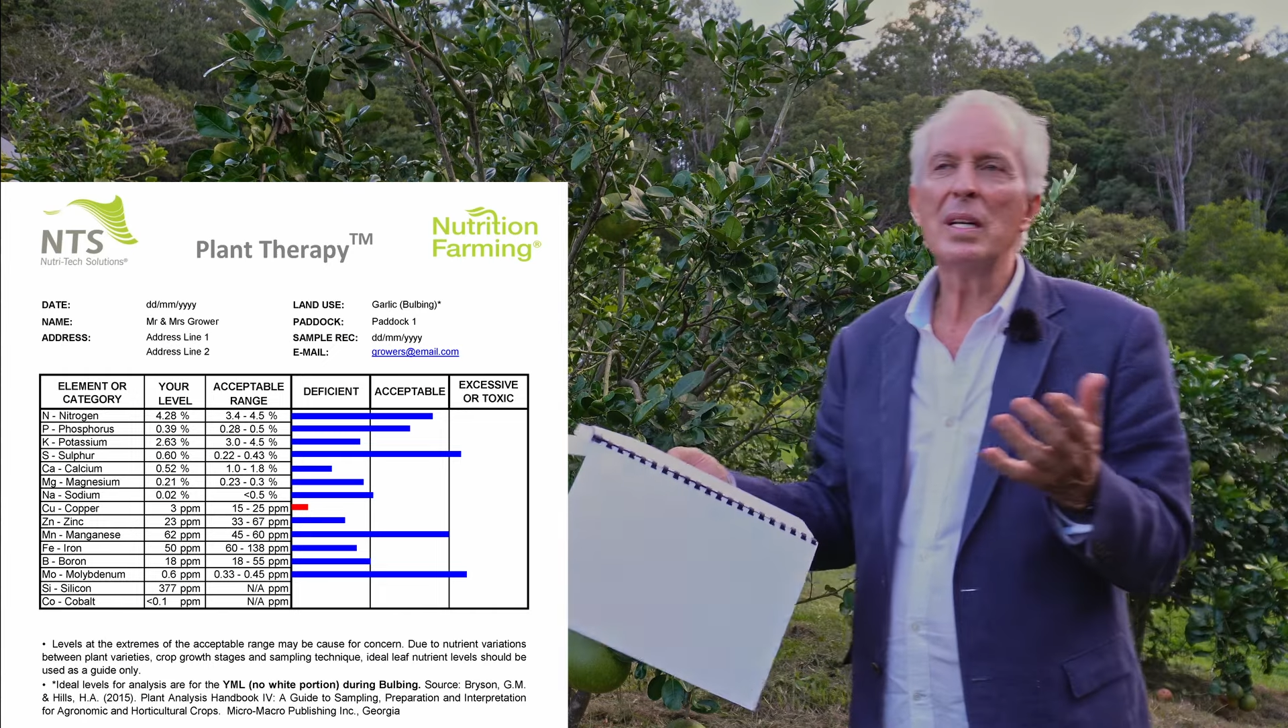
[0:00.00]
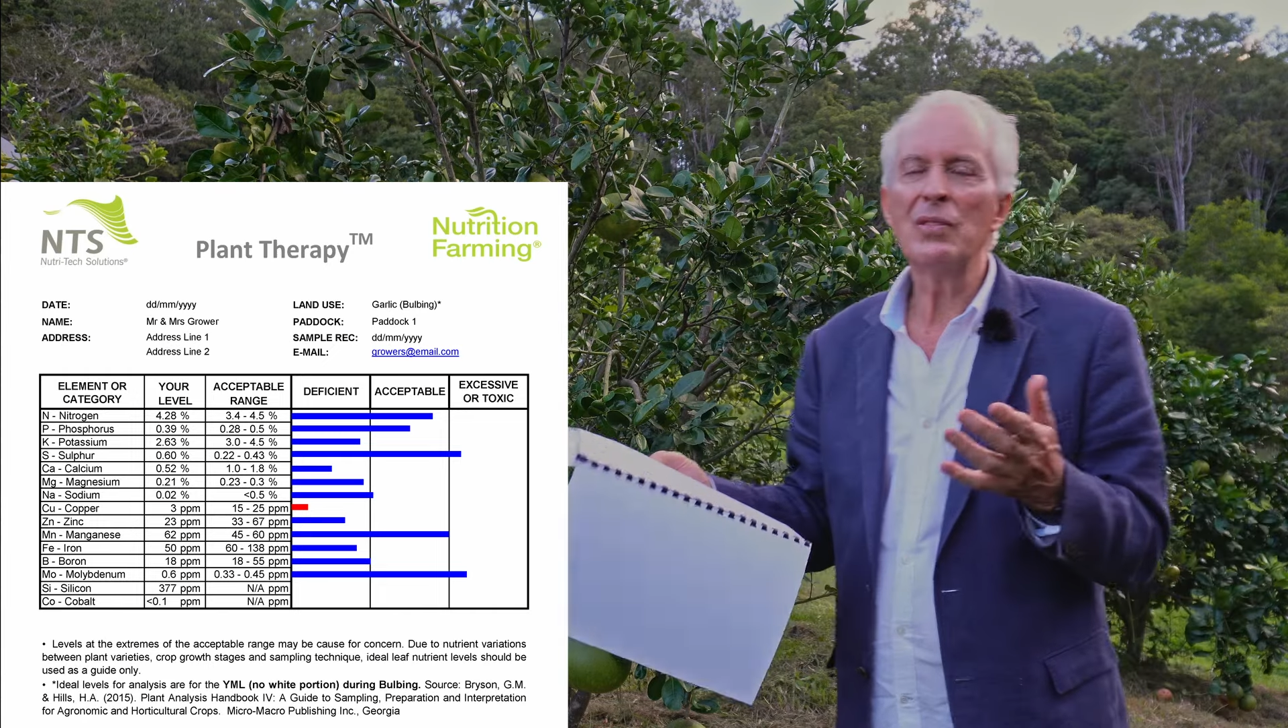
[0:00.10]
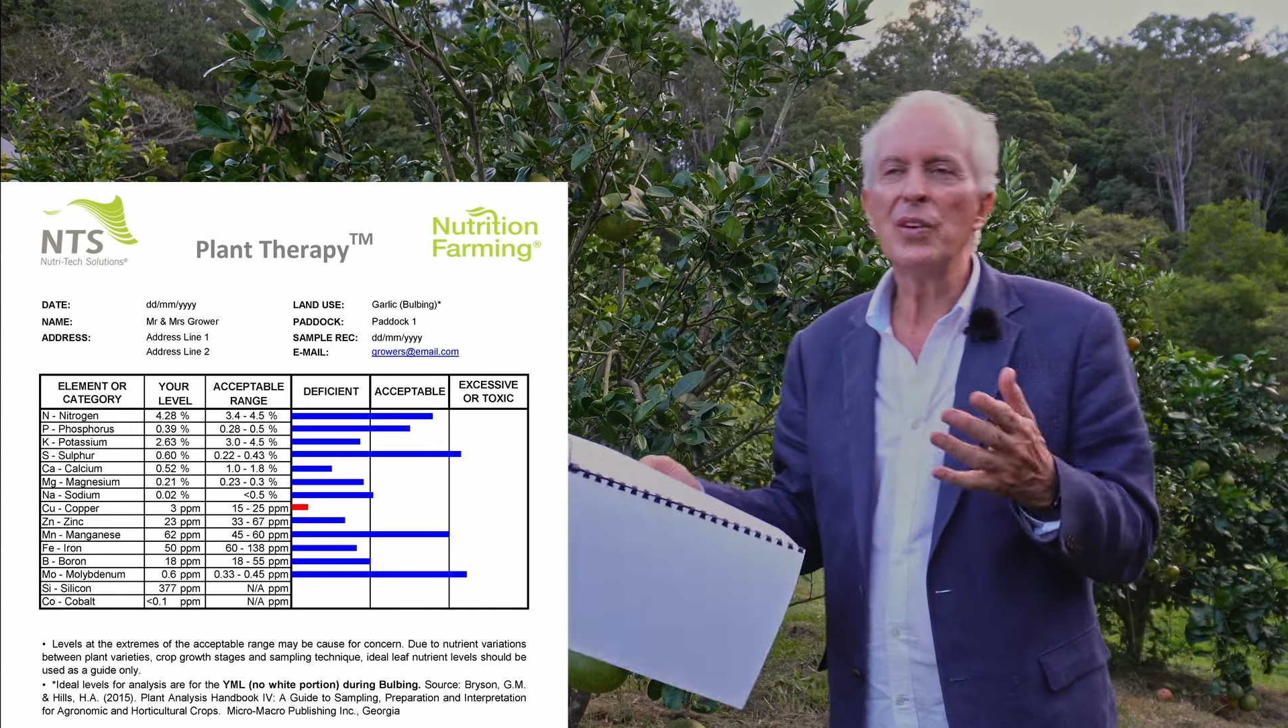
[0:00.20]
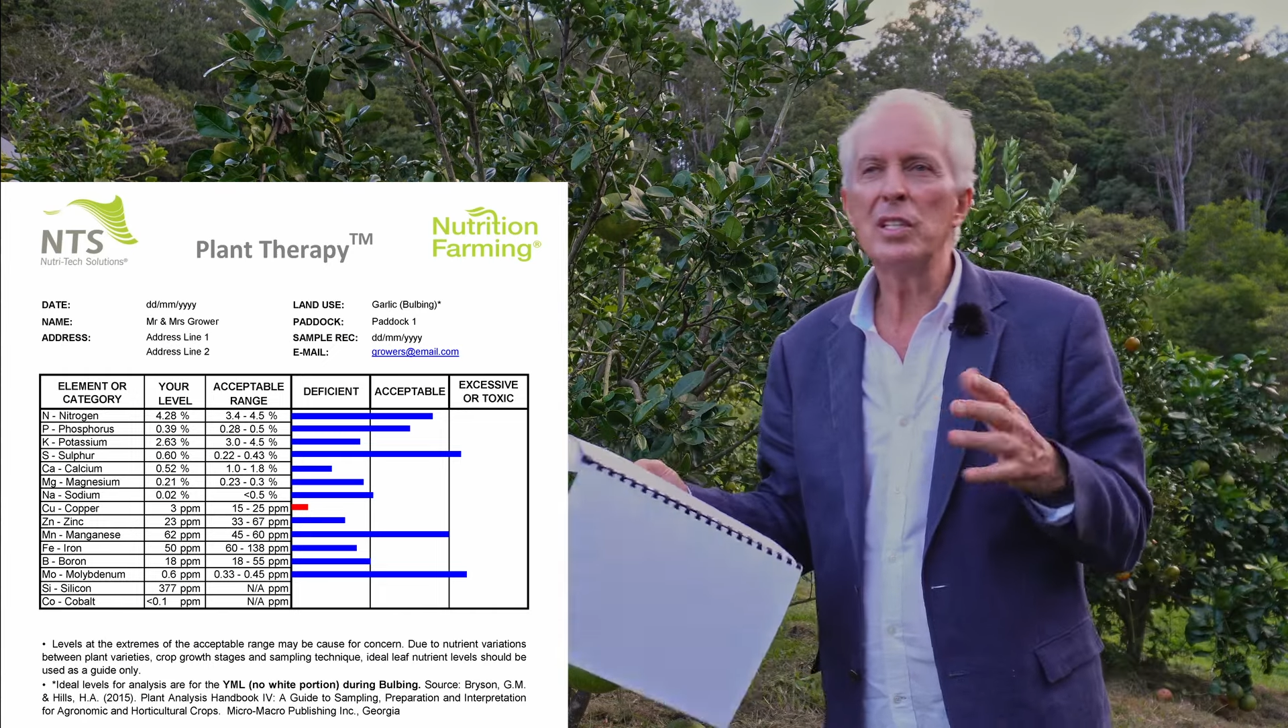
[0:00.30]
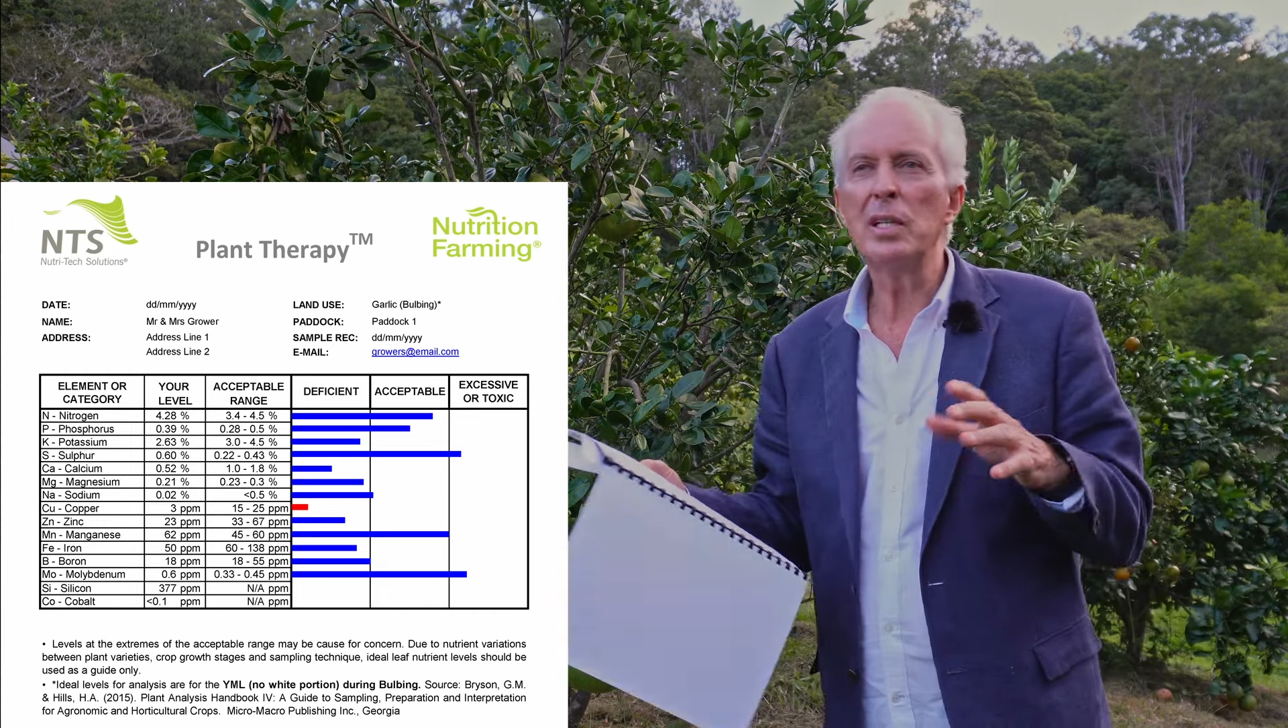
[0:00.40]

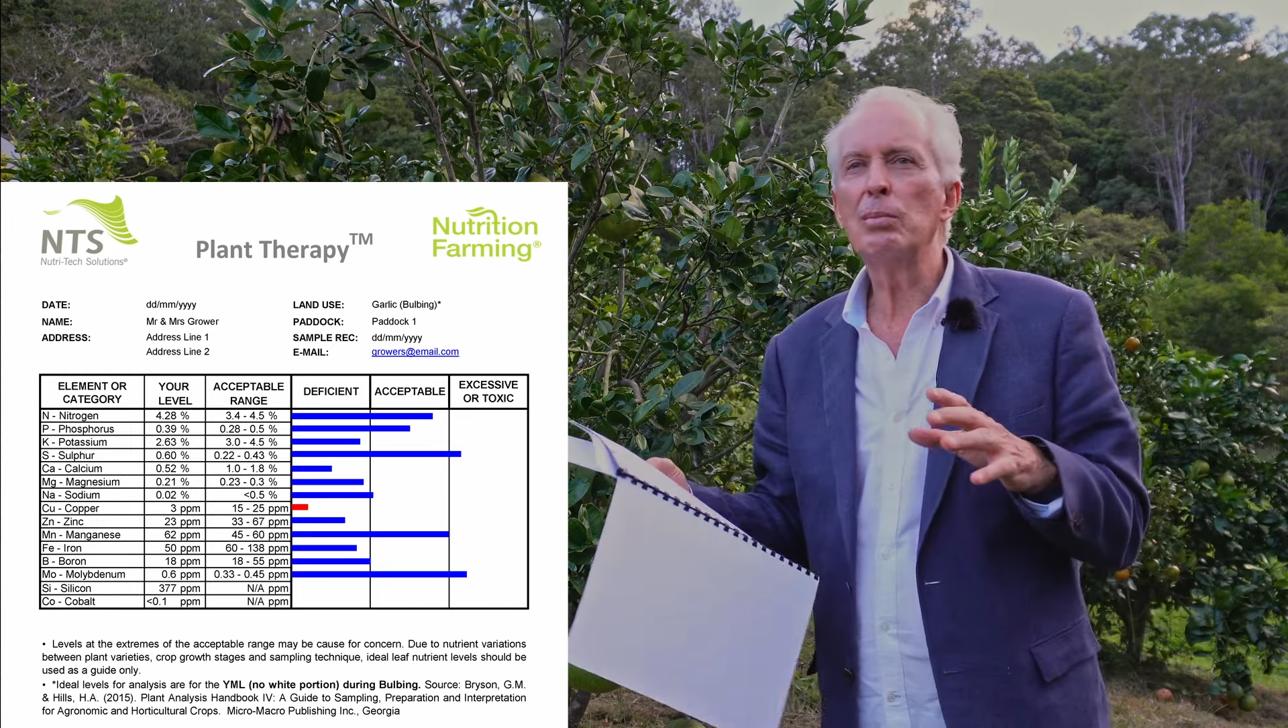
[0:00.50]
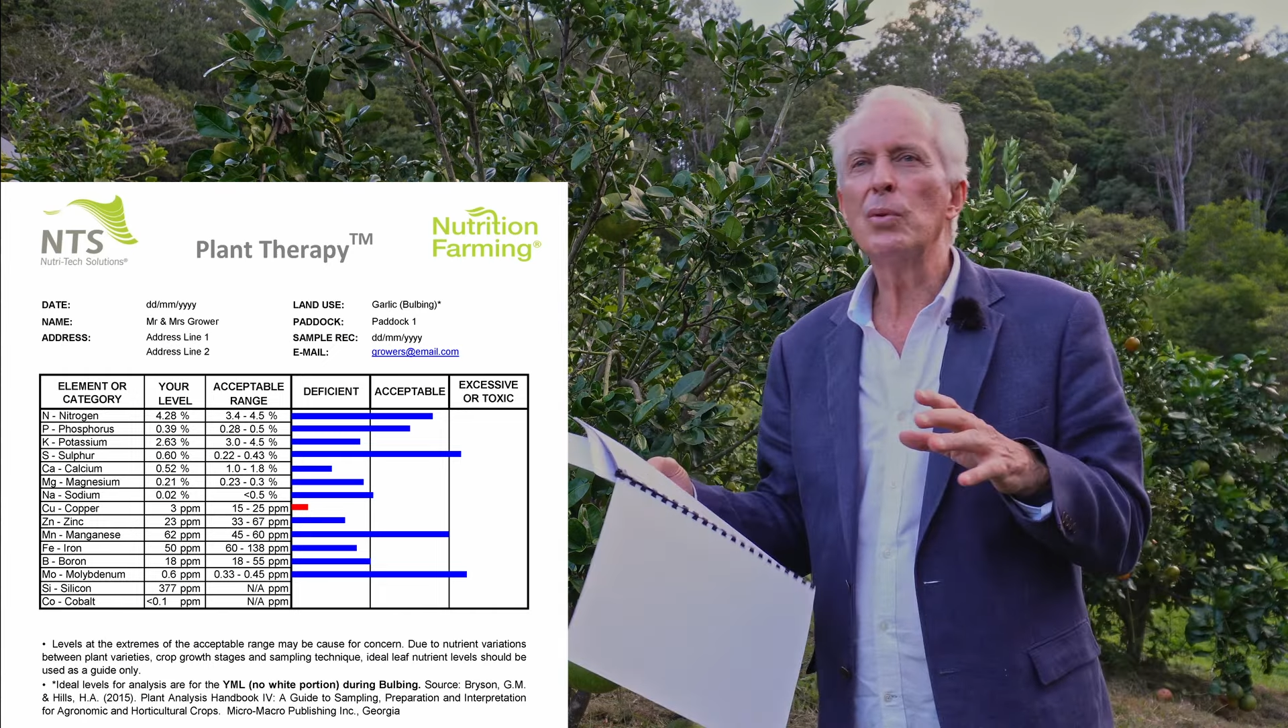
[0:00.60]
deficient in